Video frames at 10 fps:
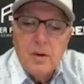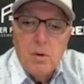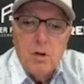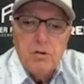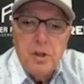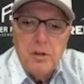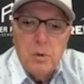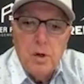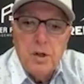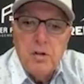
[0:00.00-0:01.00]
she does a really
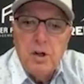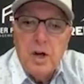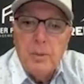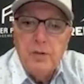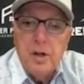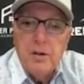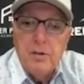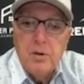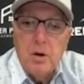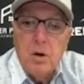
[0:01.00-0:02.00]
good job.
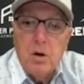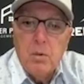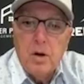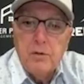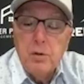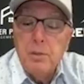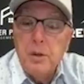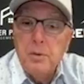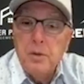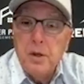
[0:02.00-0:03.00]
We have two
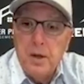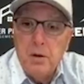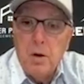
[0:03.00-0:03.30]
people that handle